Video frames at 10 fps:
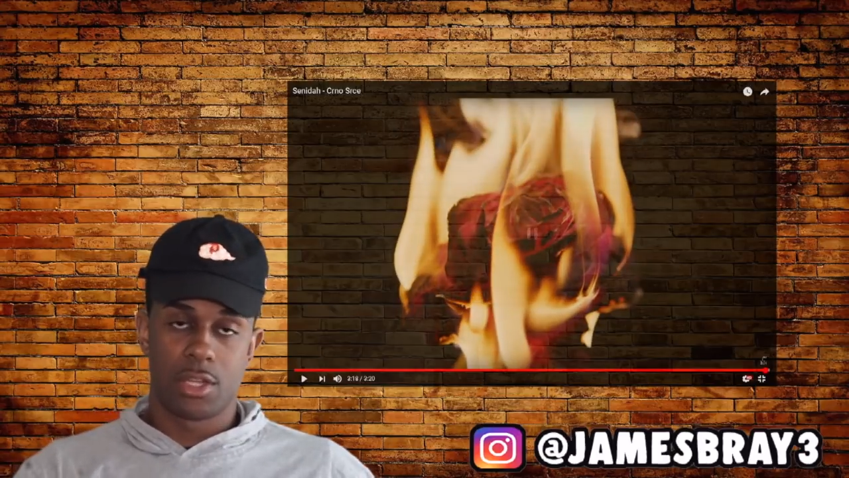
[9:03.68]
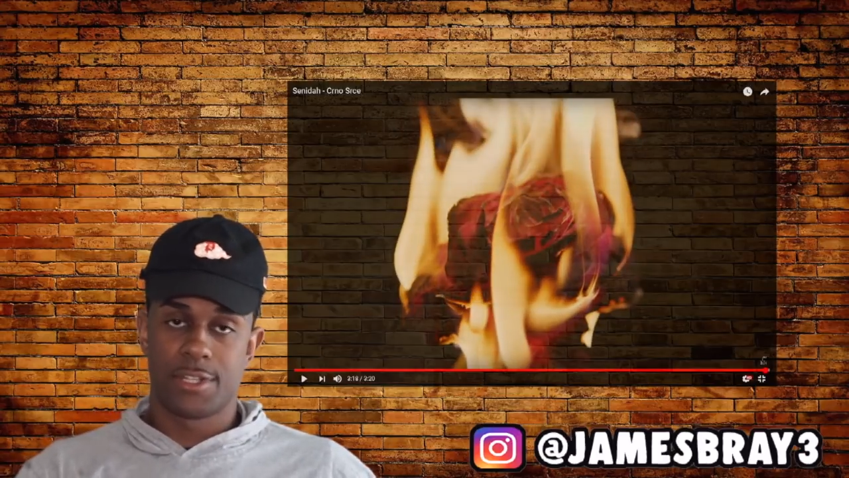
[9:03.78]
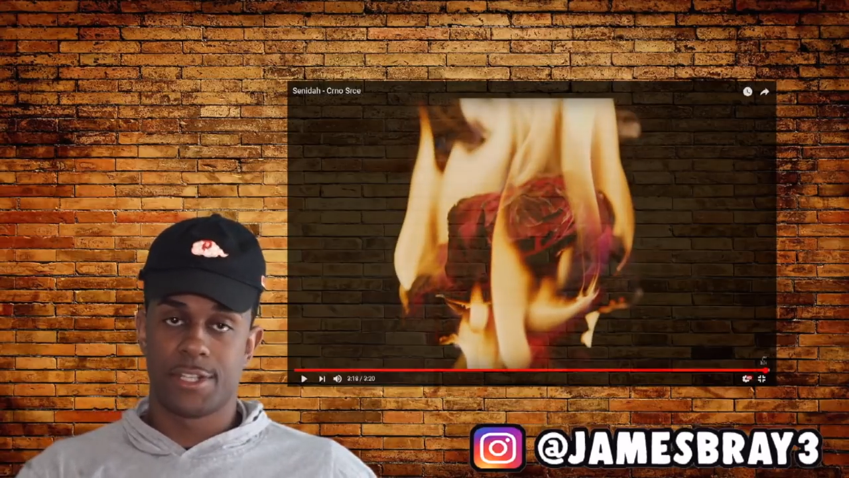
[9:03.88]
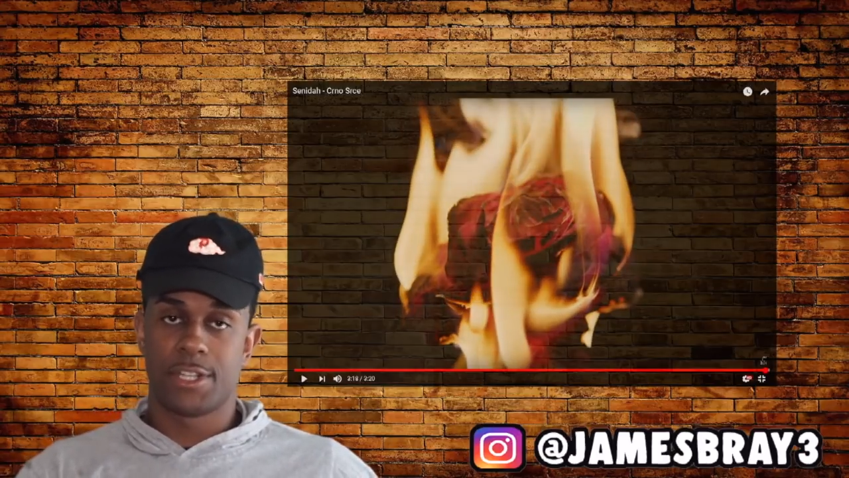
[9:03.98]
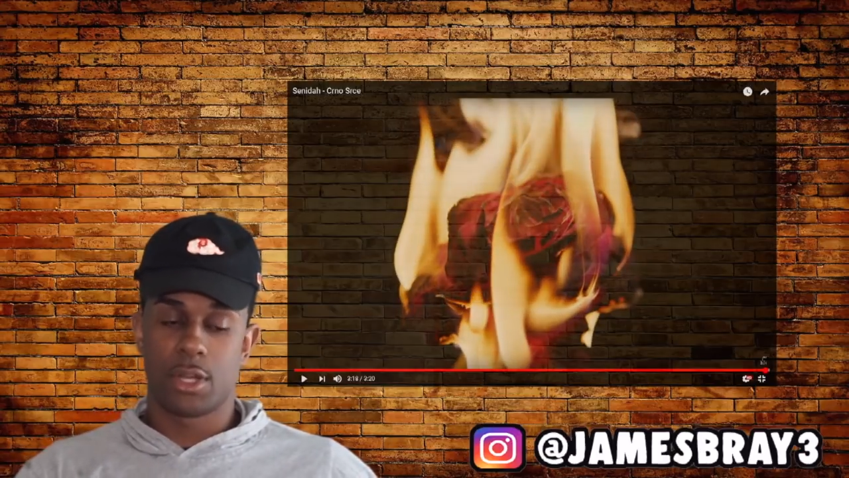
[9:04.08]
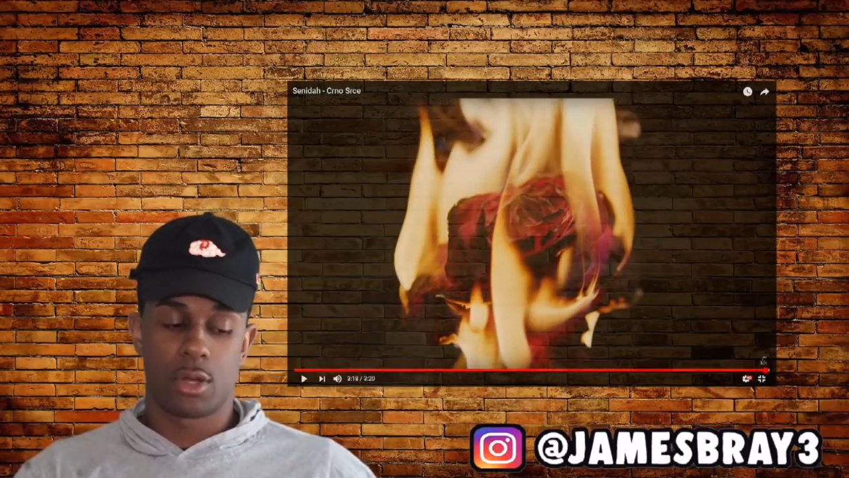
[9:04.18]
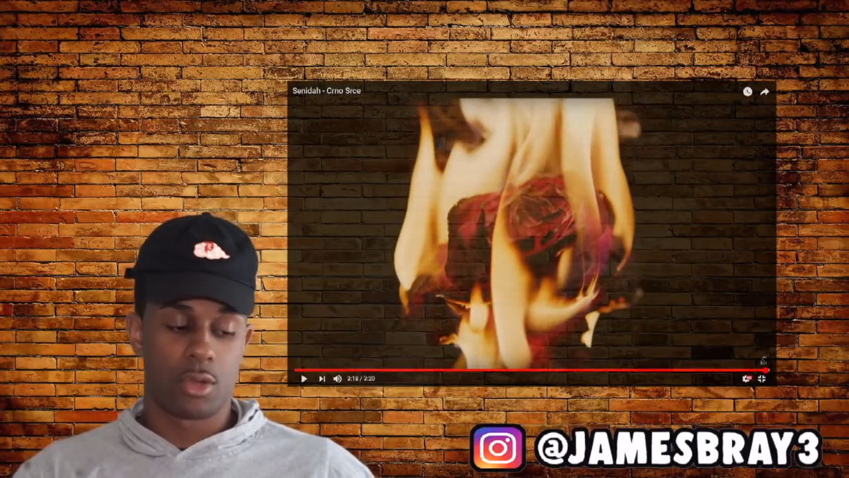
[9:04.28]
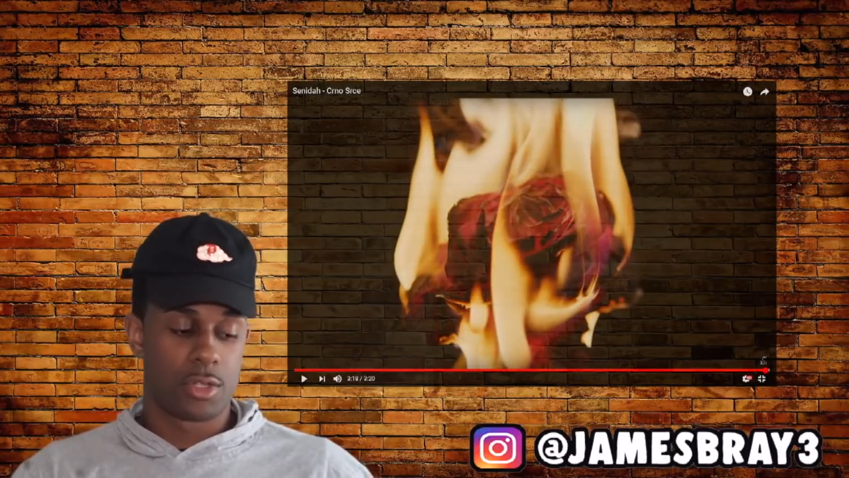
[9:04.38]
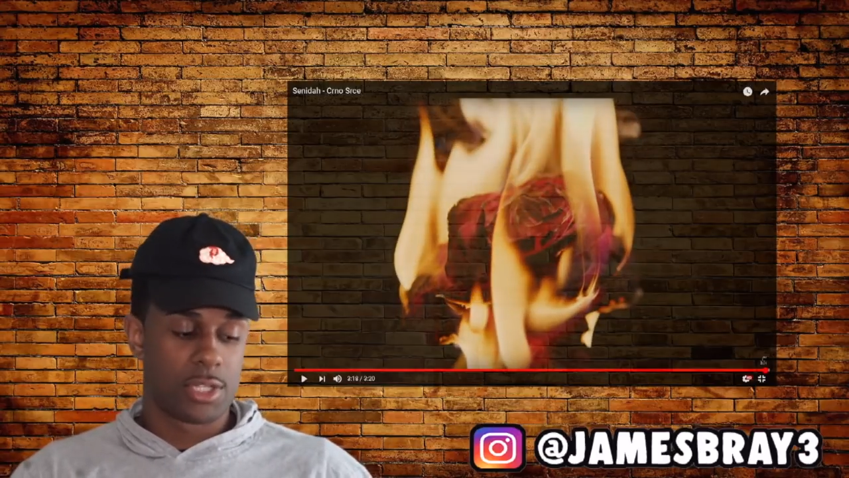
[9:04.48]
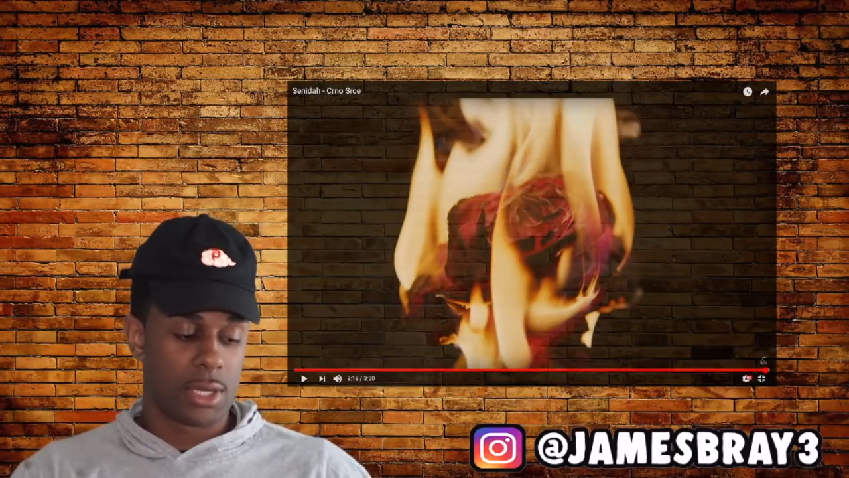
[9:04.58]
Crno
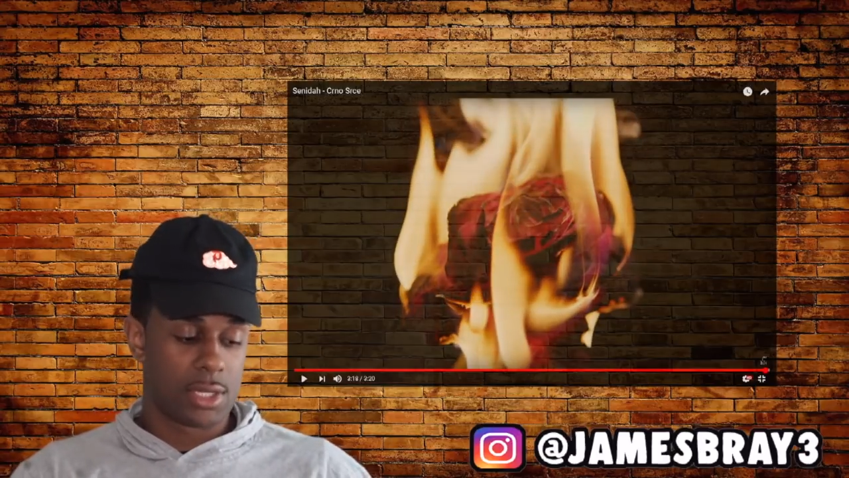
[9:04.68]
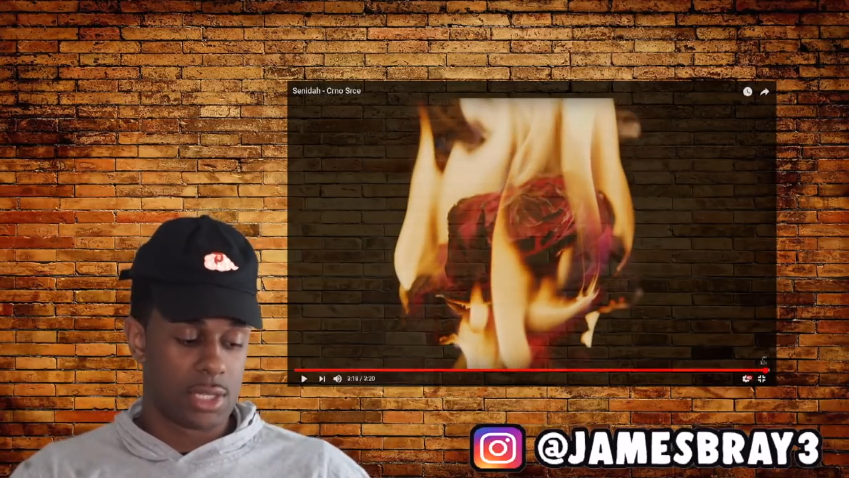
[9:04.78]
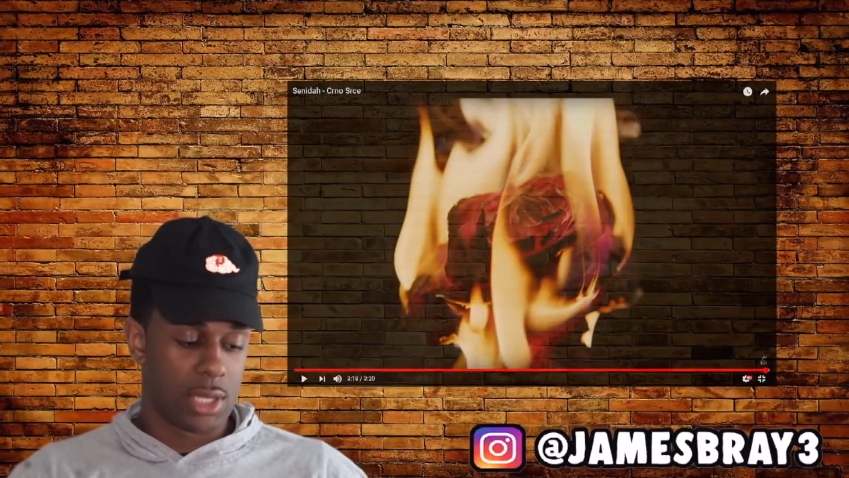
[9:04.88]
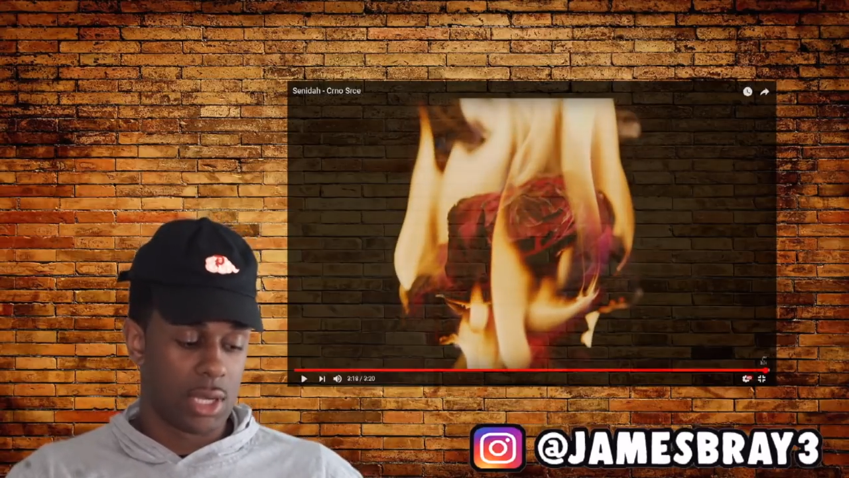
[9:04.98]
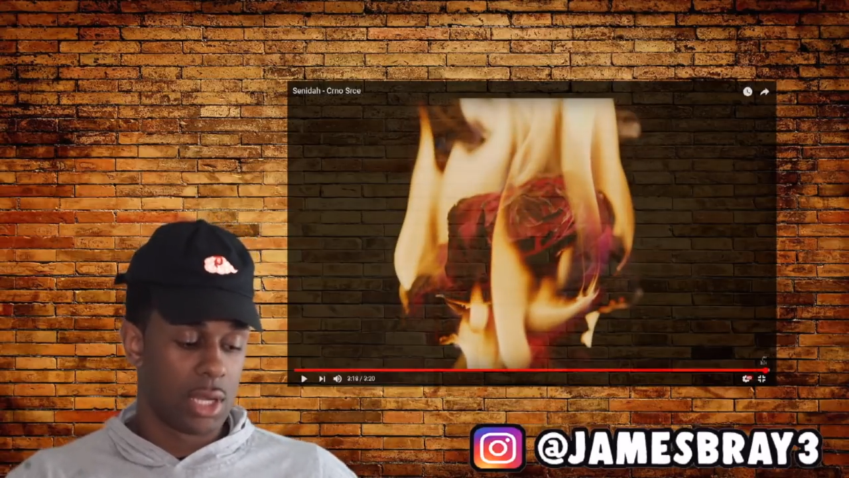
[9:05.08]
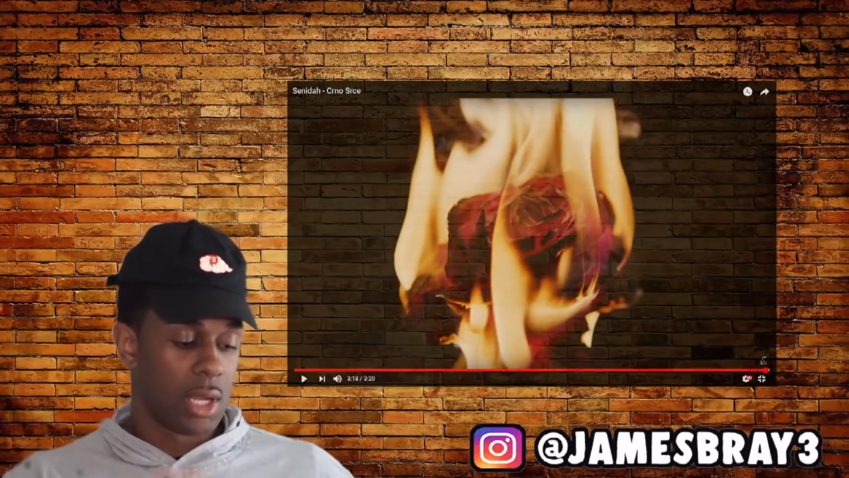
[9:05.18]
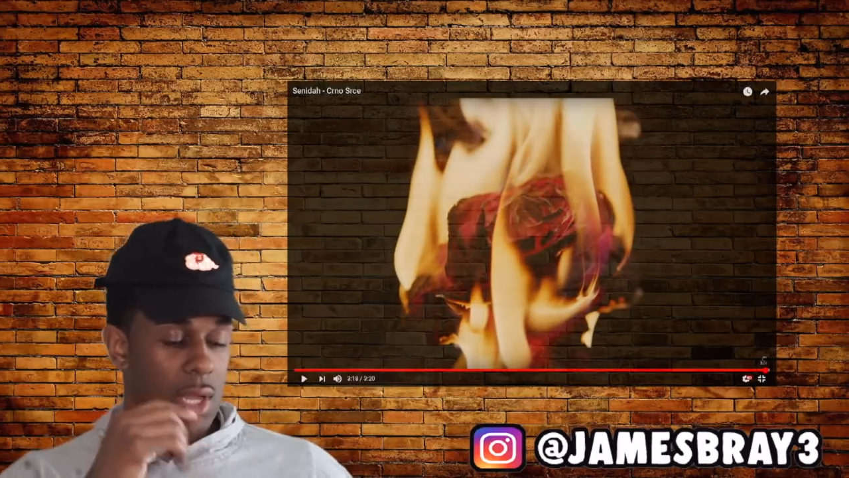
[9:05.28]
Srce,